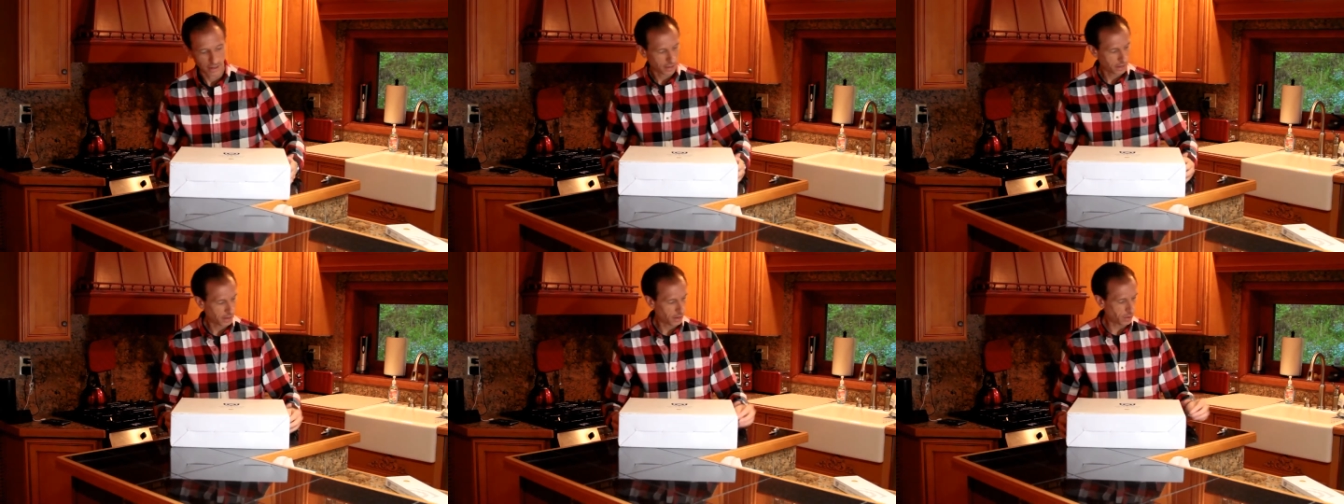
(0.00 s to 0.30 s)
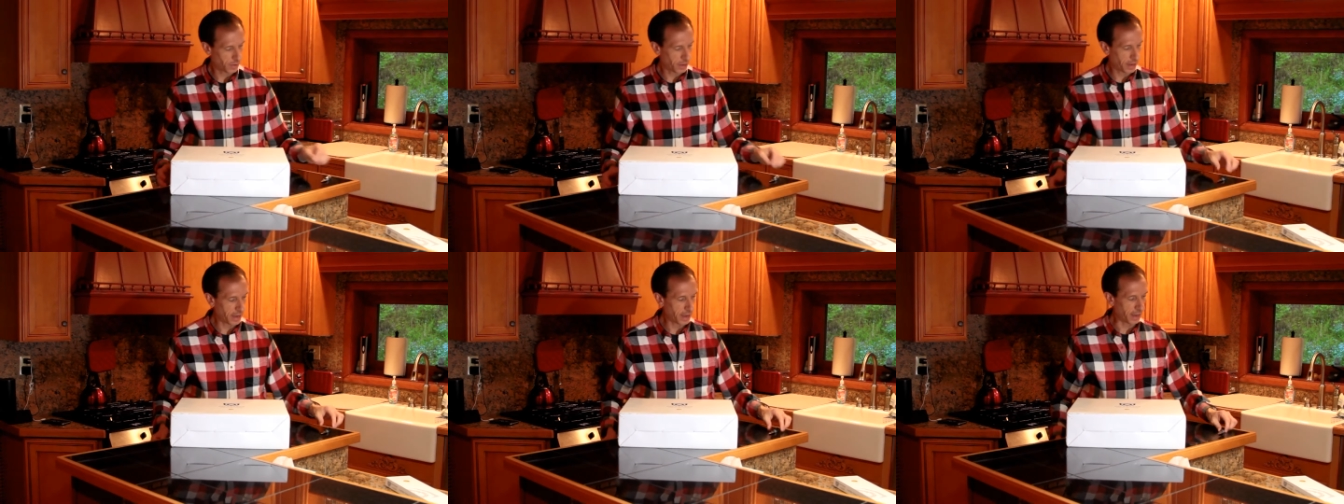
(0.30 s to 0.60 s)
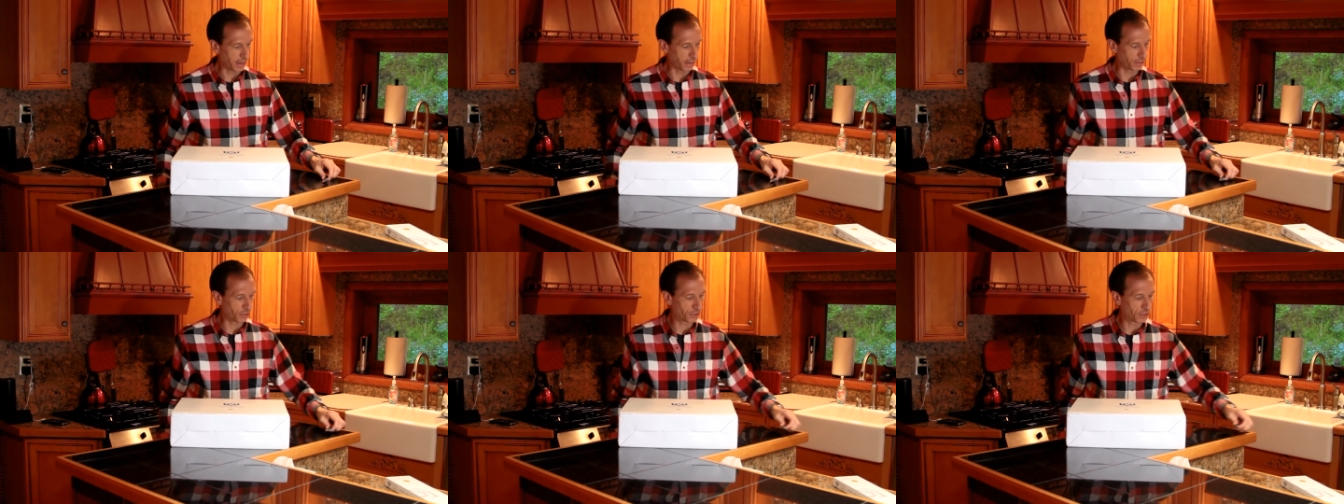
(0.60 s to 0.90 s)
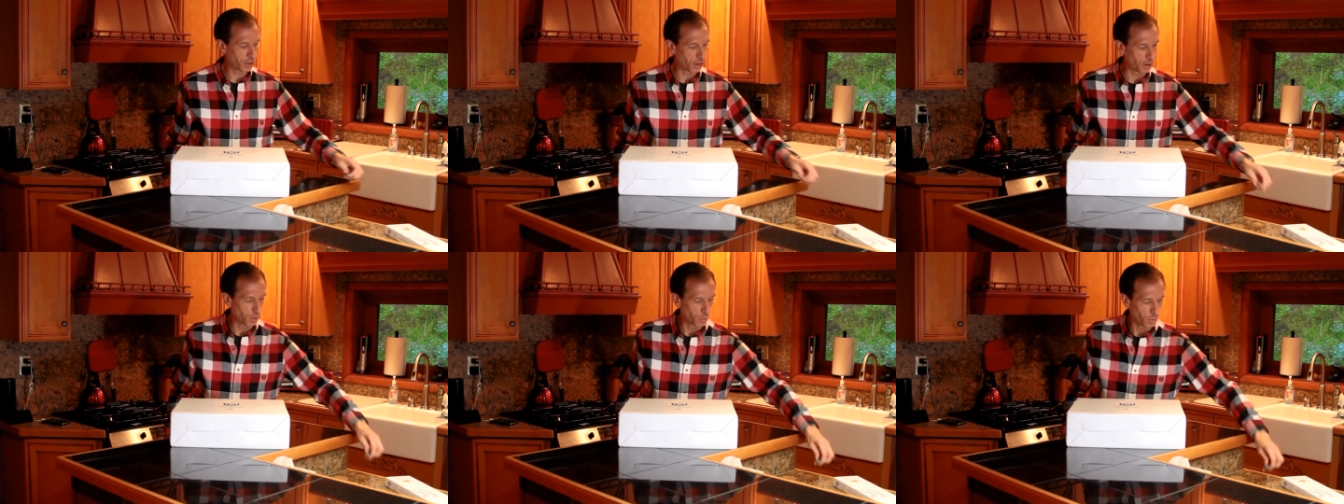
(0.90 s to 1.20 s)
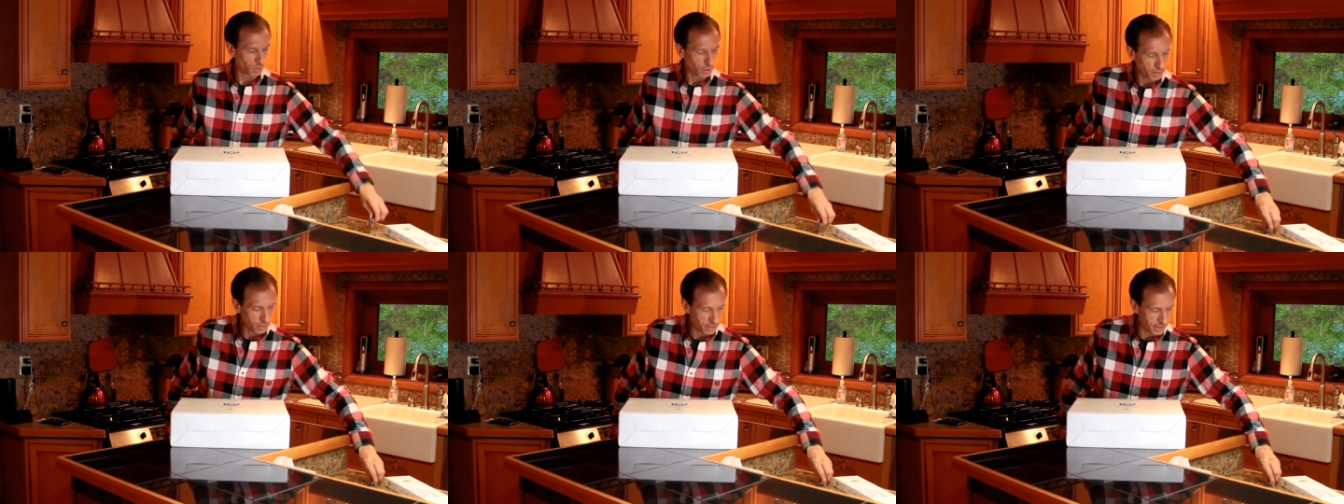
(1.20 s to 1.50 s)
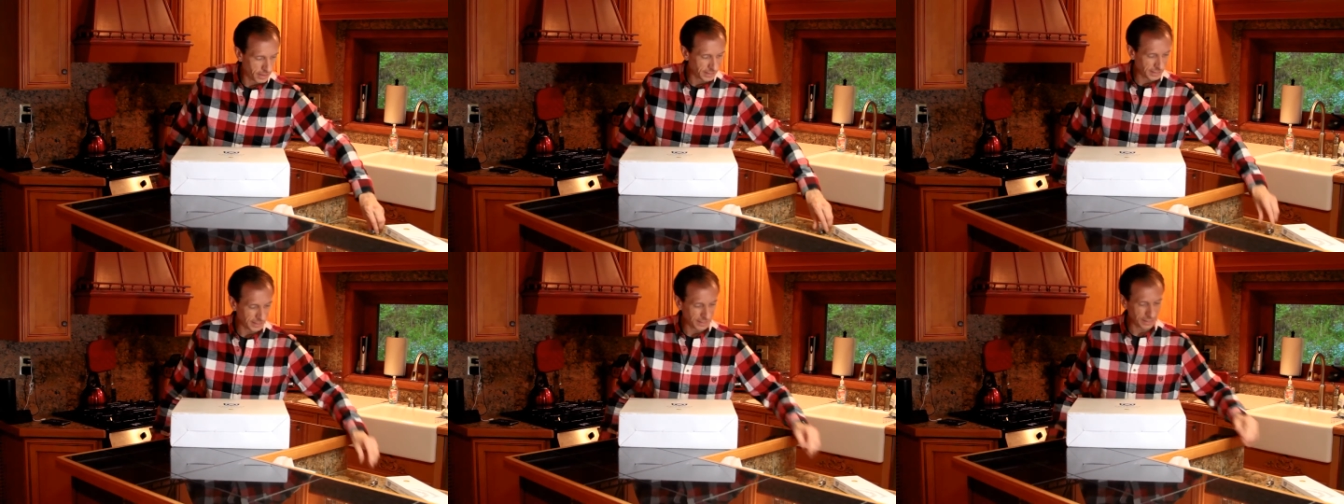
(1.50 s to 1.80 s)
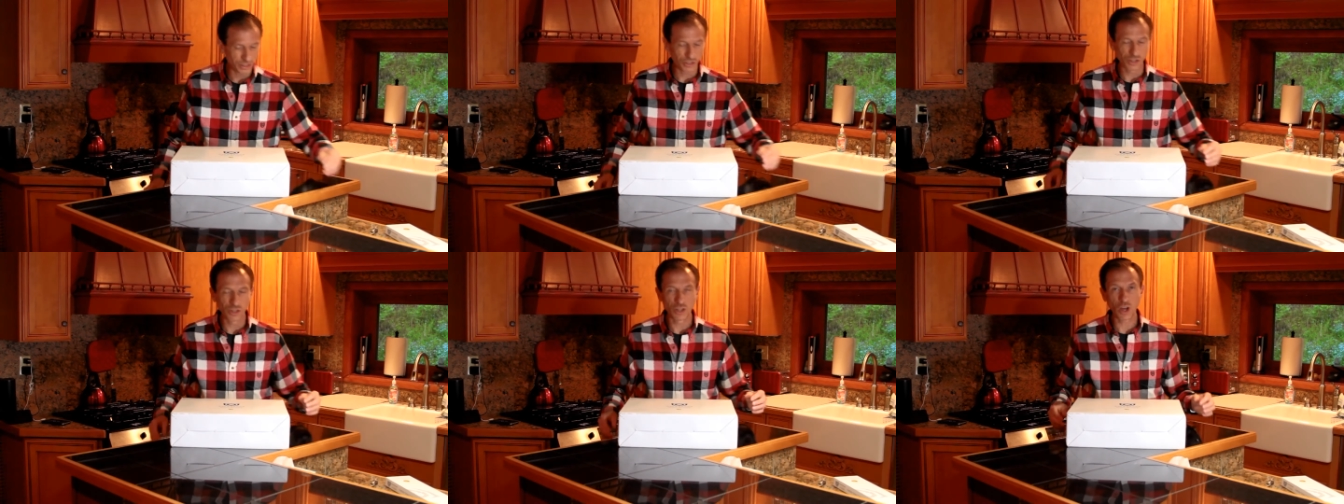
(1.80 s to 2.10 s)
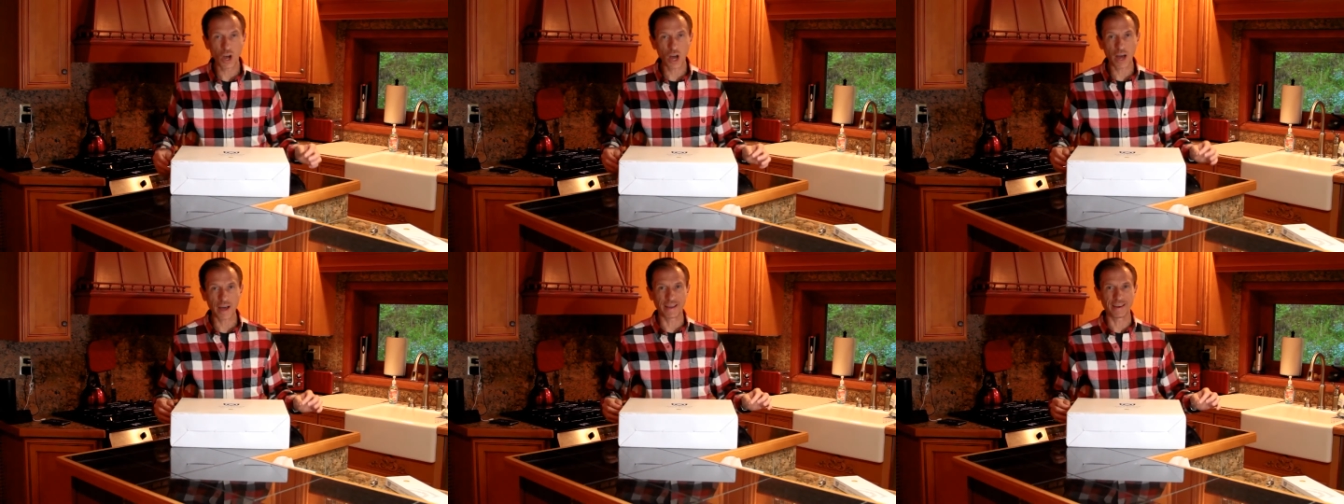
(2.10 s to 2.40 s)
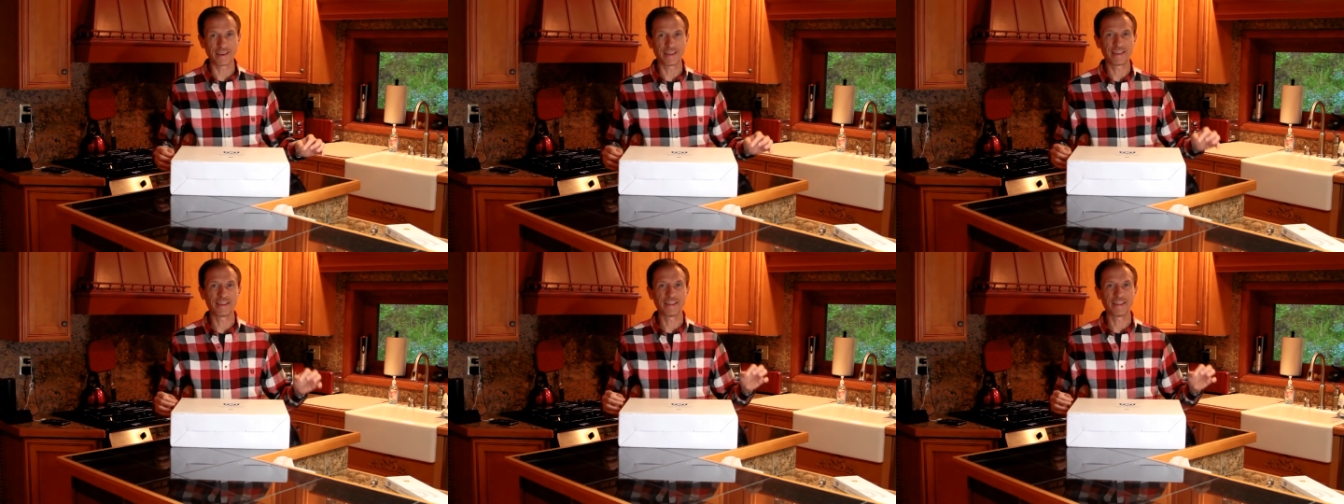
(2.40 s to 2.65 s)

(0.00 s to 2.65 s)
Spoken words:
Okay, so this is not